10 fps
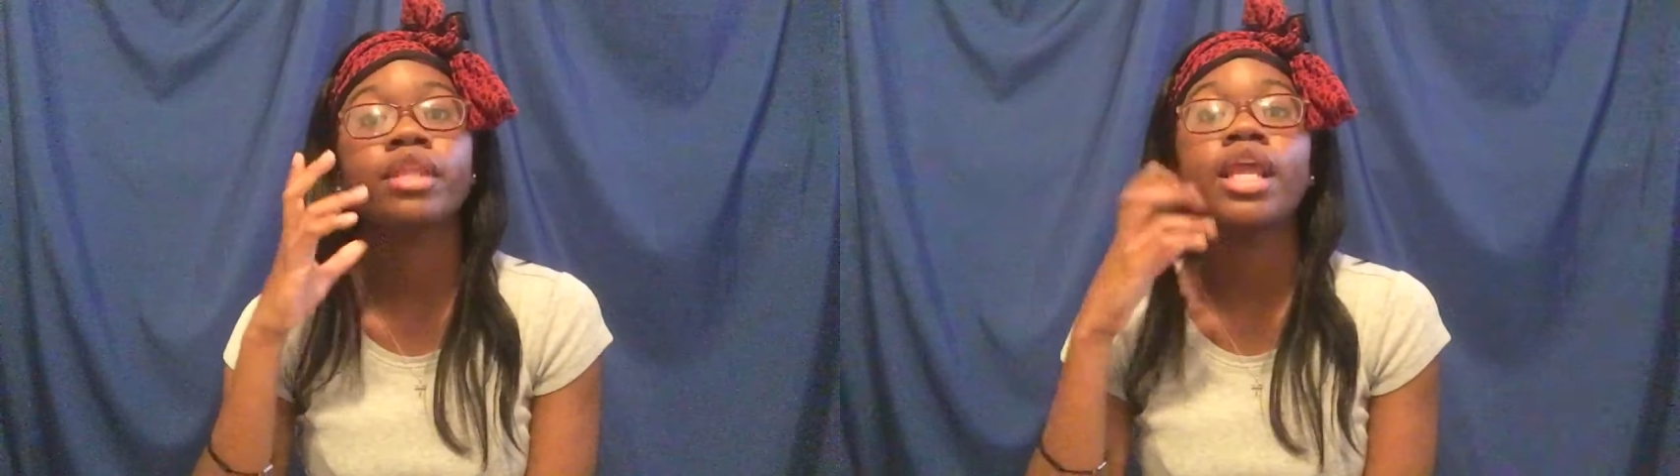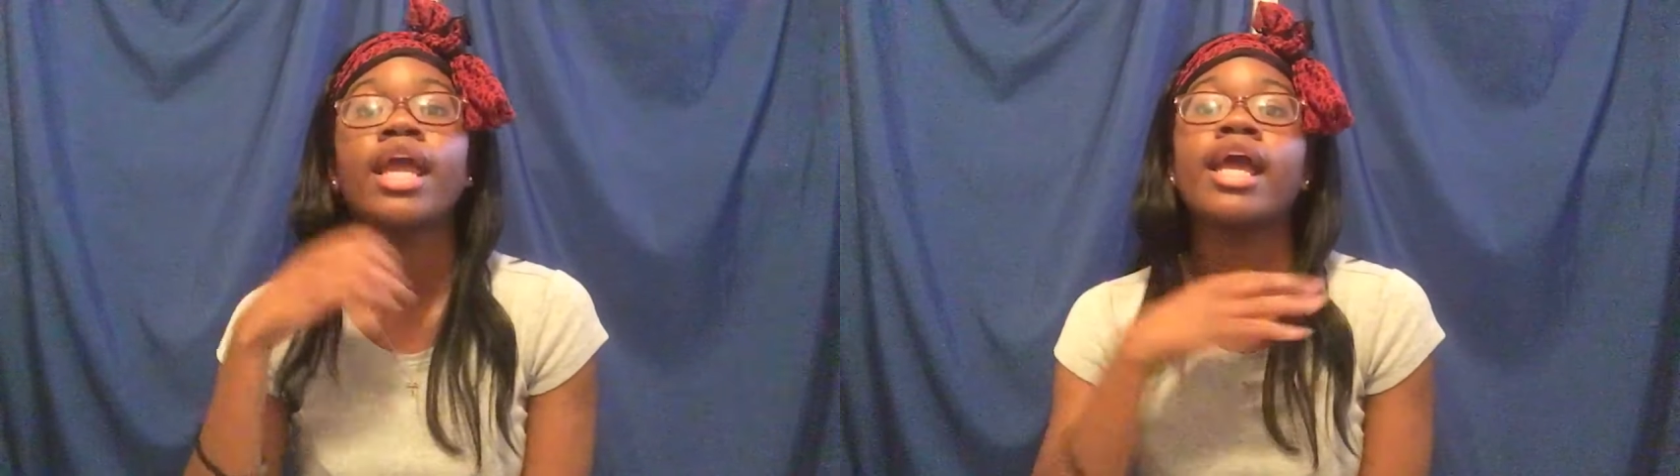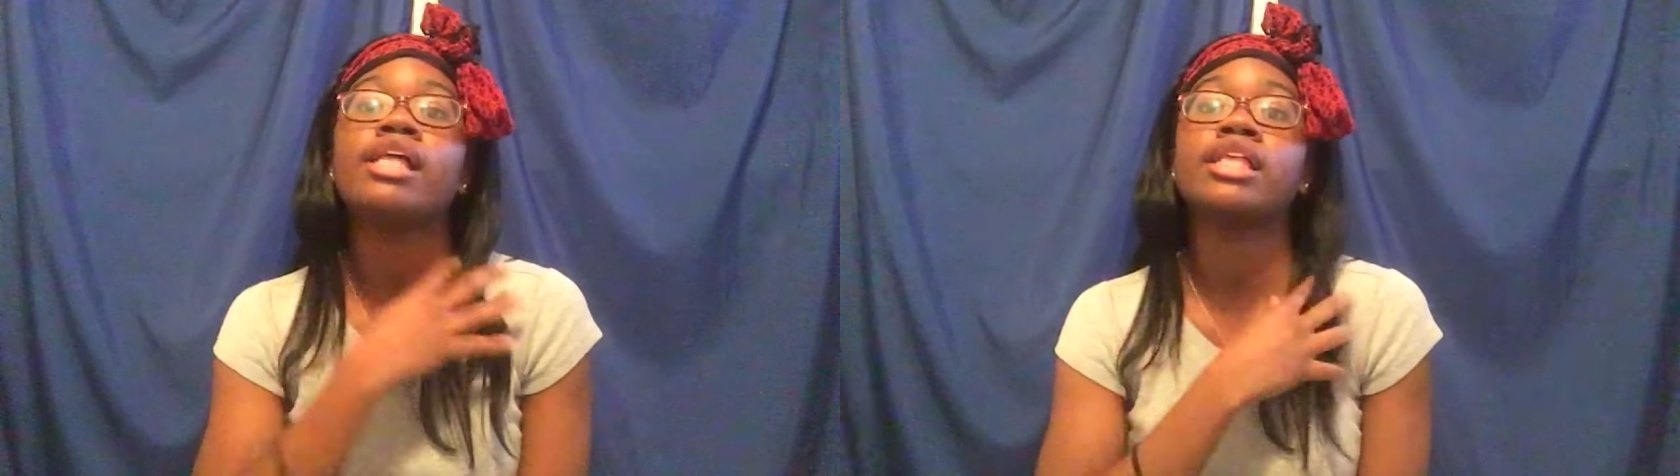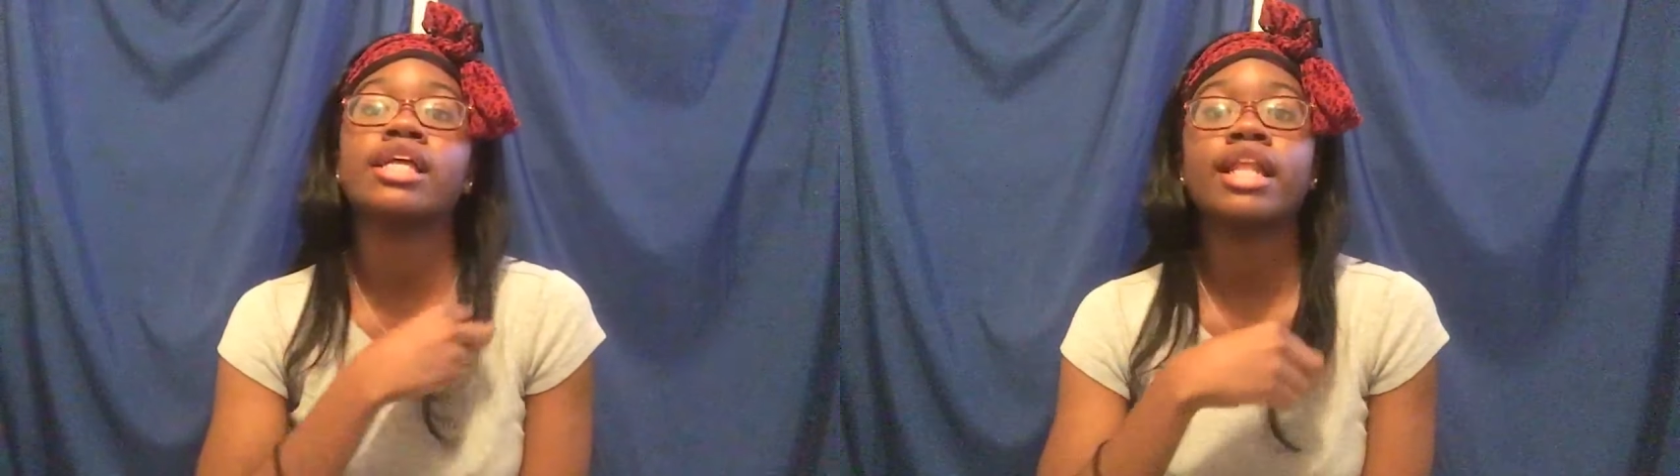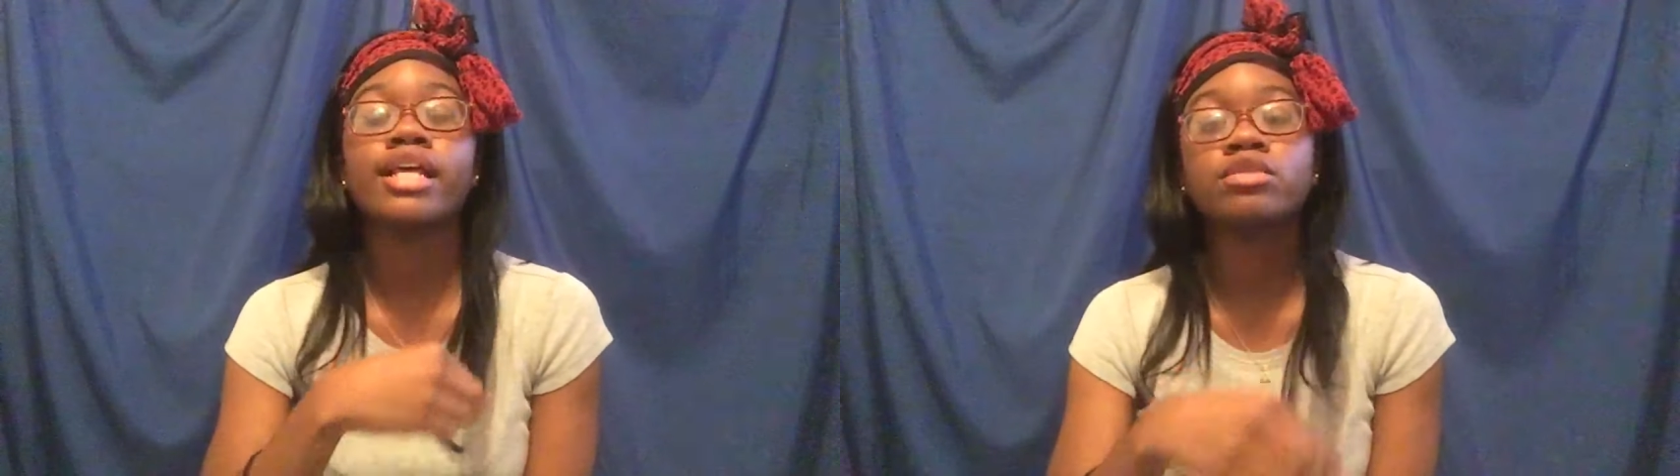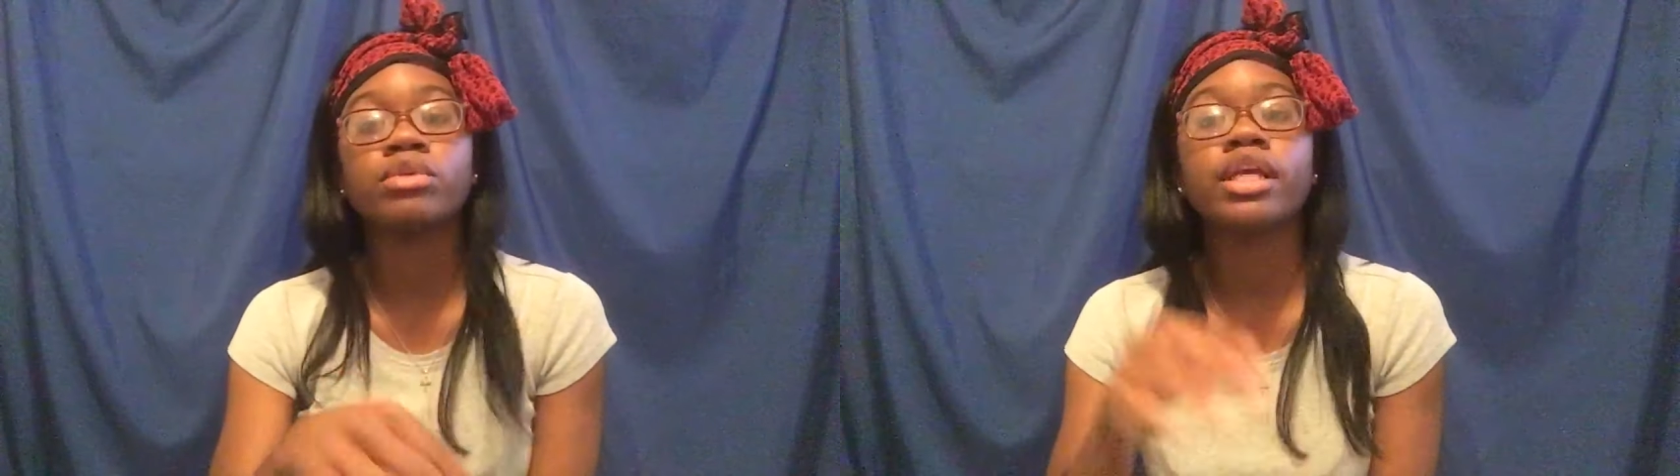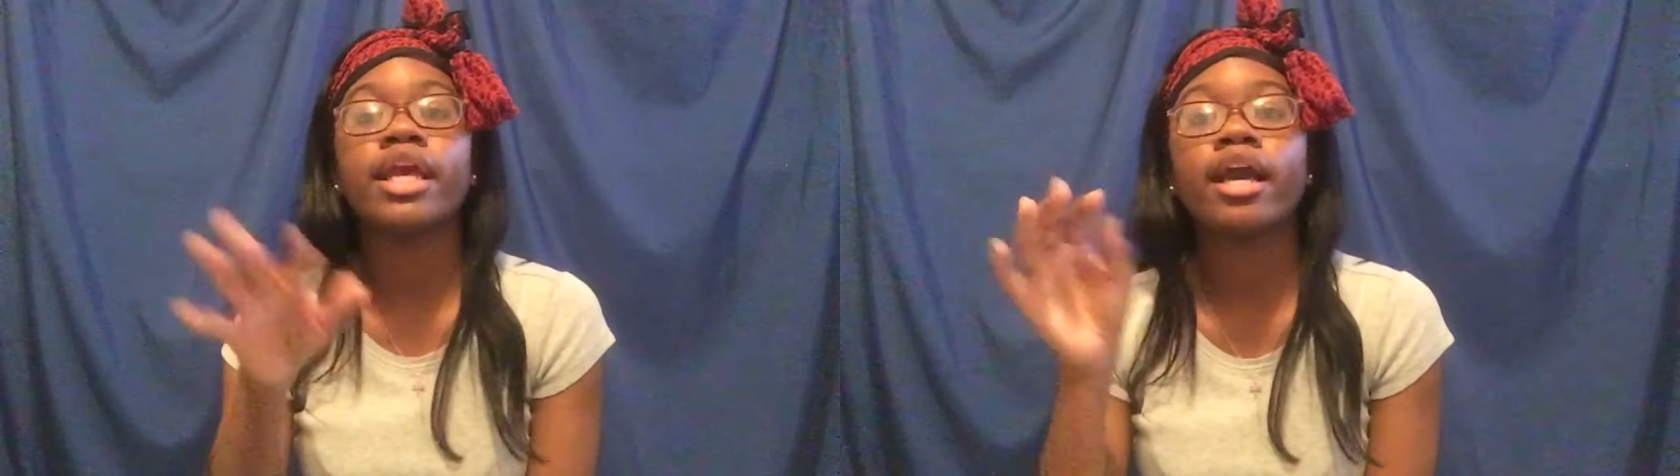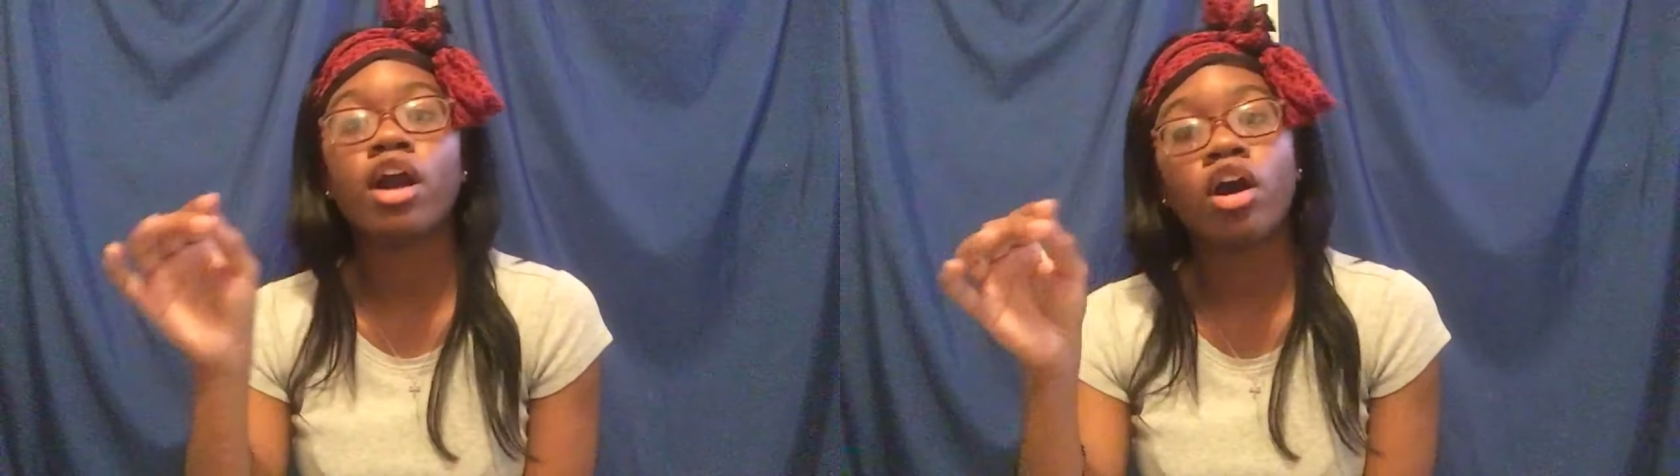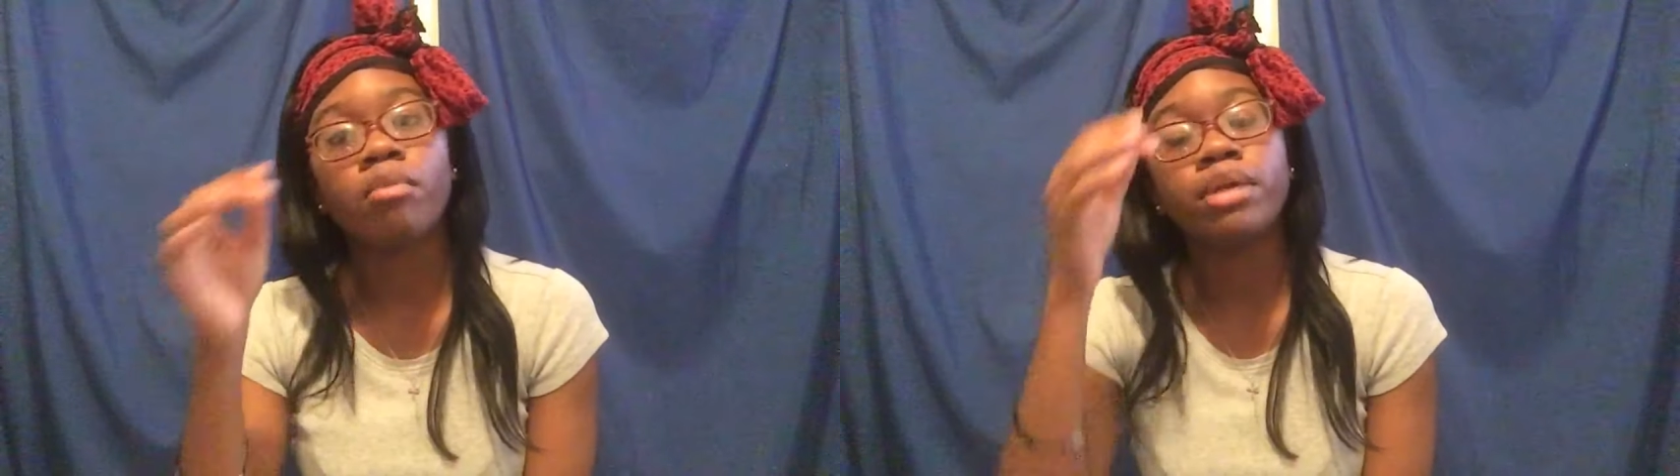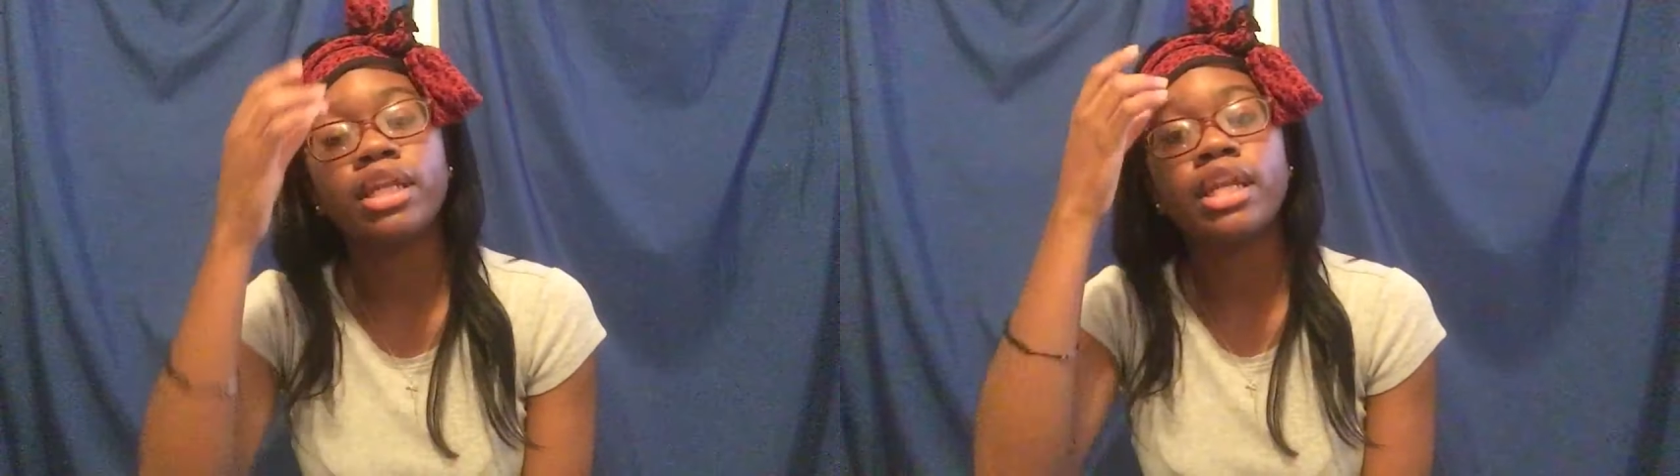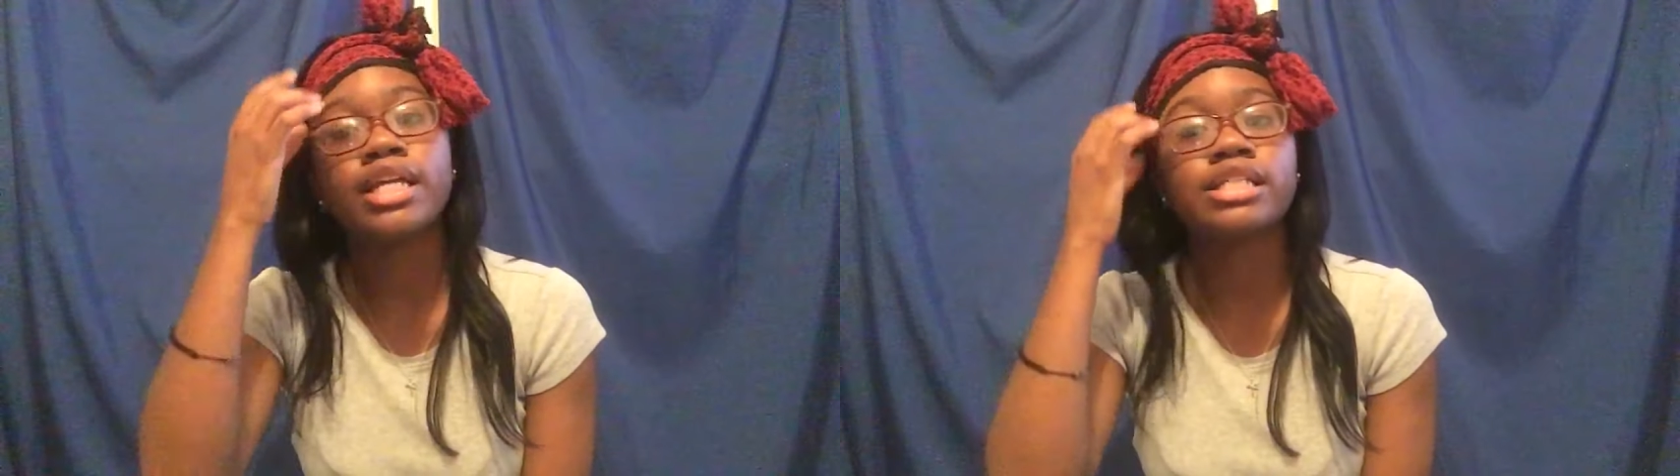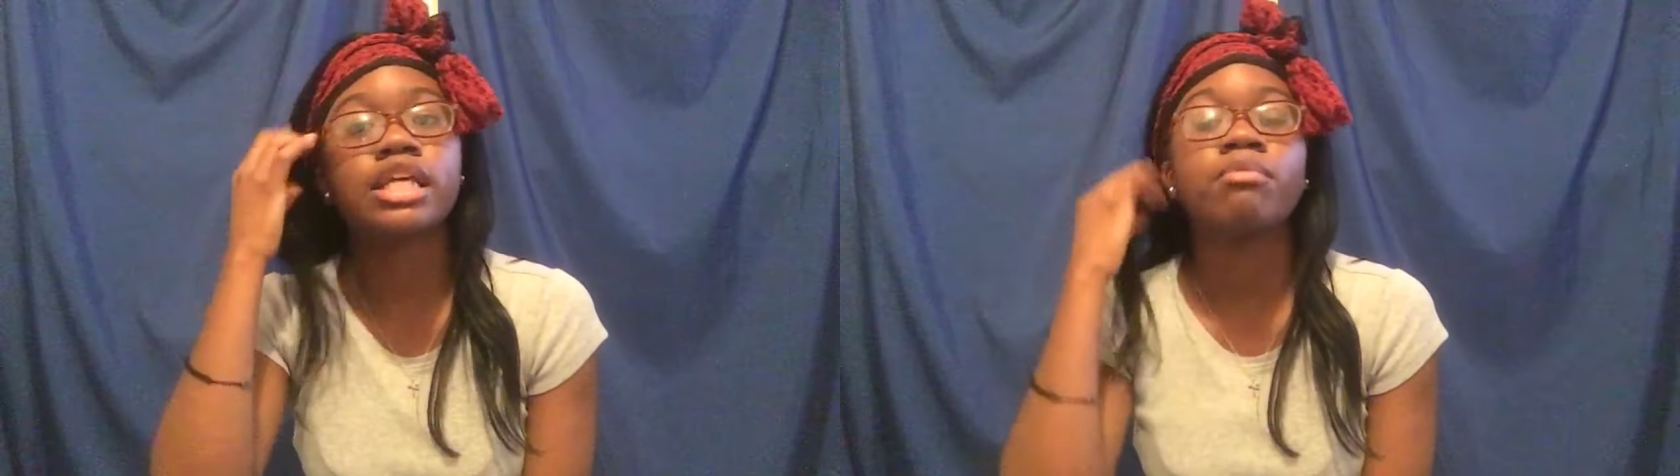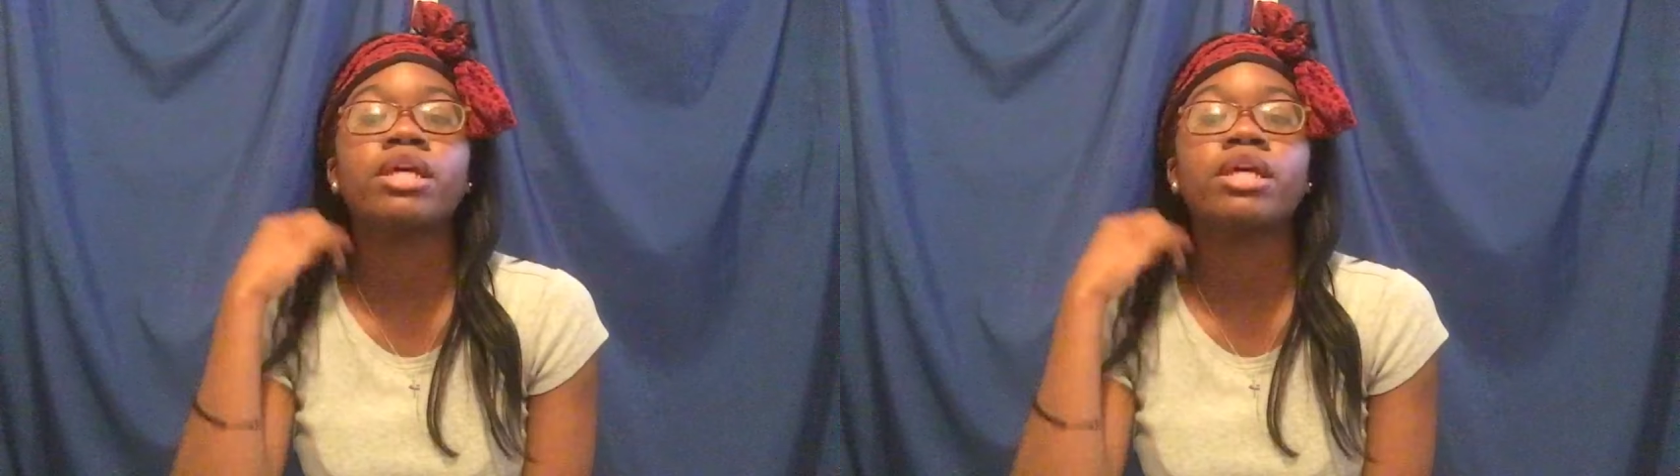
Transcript: and then that's when he had called me the next day,